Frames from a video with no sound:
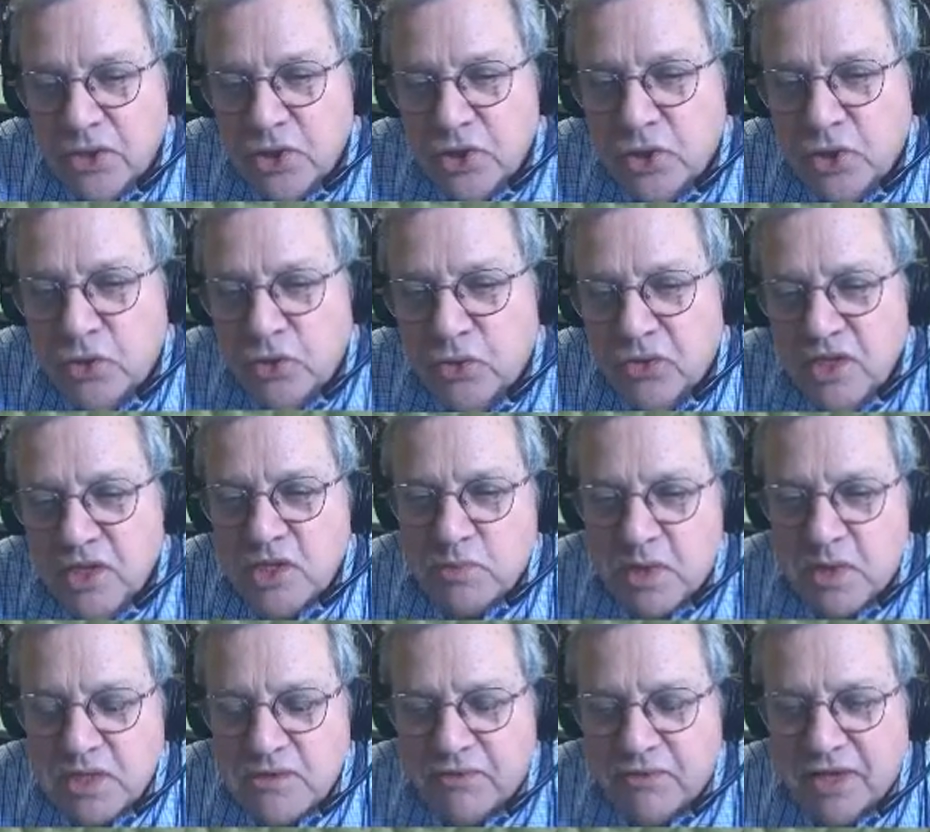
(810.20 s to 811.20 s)
to the
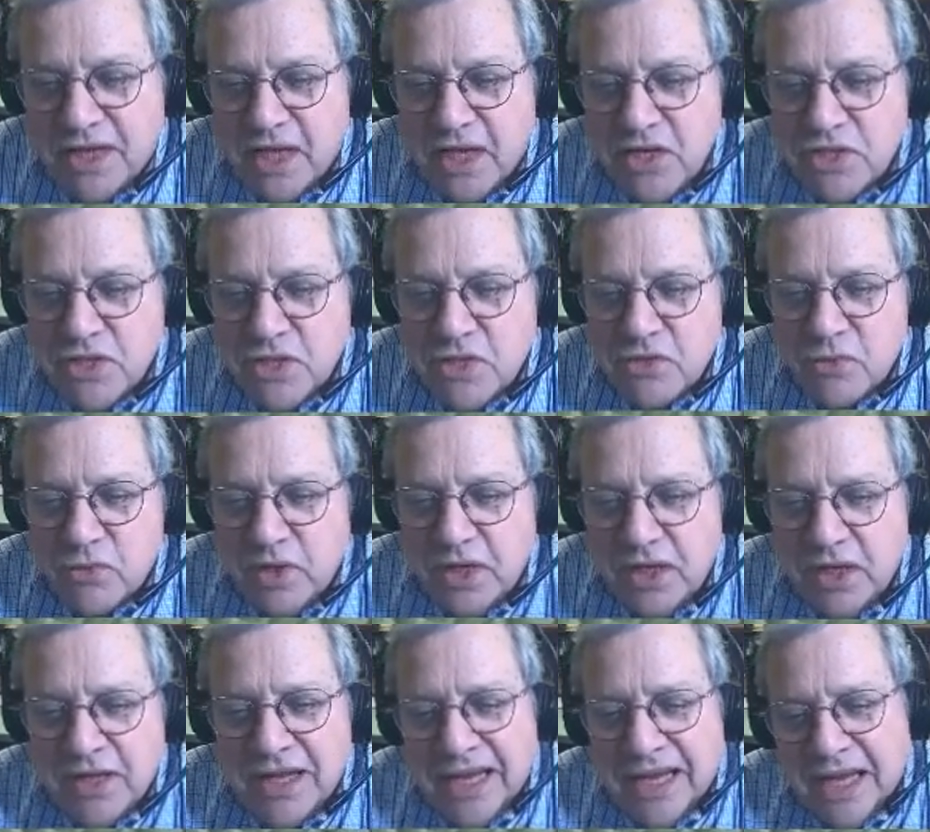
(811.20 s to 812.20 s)
specifications we
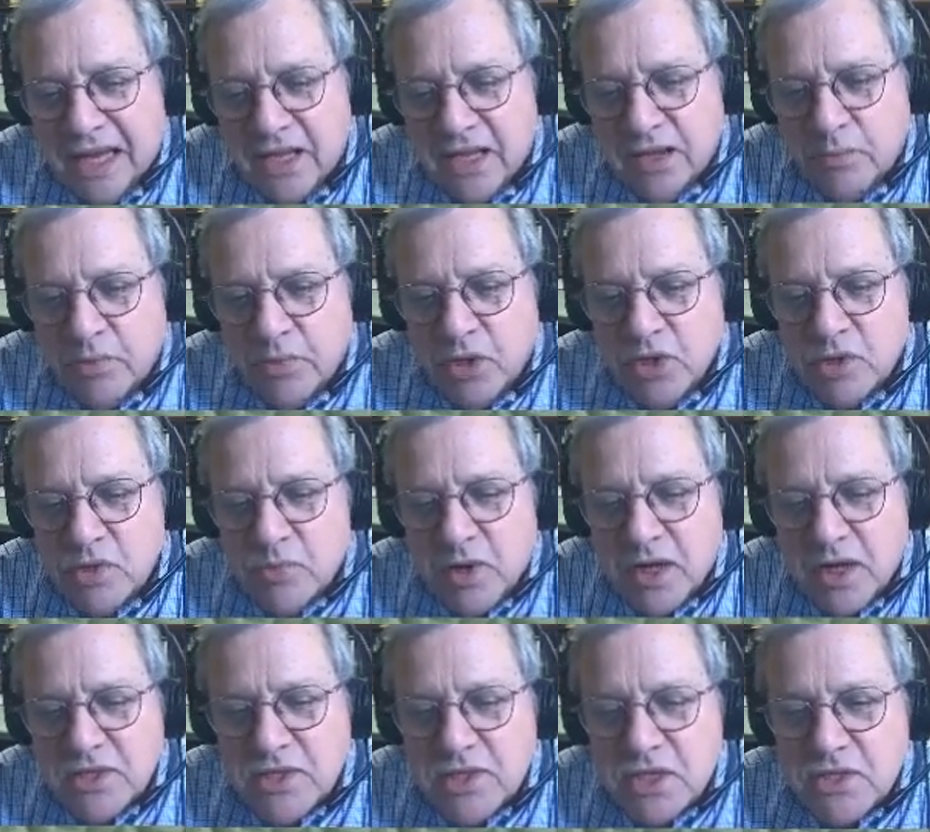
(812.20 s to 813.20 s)
need to add the post
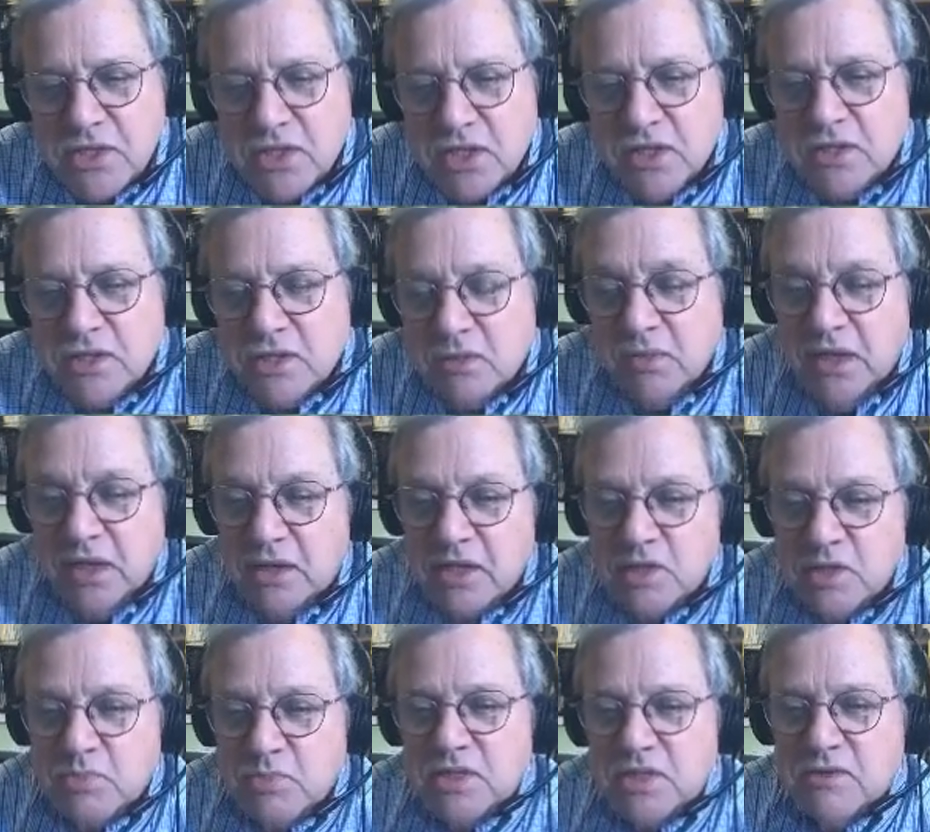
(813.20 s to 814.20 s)
processing to meet
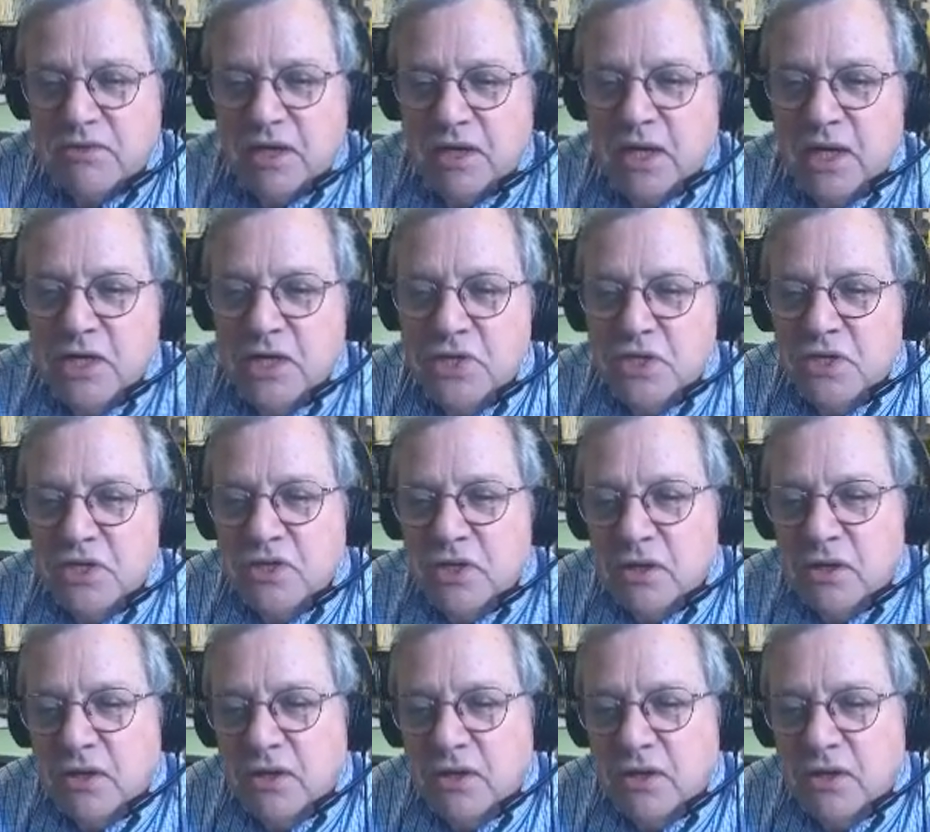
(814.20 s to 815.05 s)
the specifications